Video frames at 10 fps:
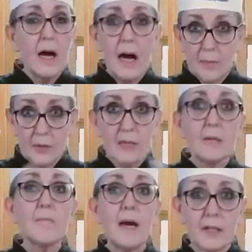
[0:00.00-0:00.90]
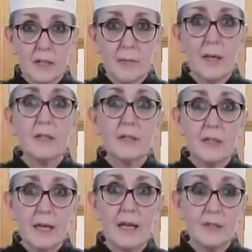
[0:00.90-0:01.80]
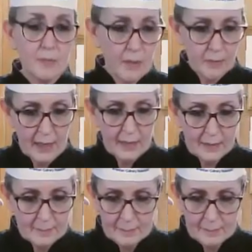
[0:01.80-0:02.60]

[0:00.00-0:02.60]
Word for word: going to get back to the Mexican casserole right now.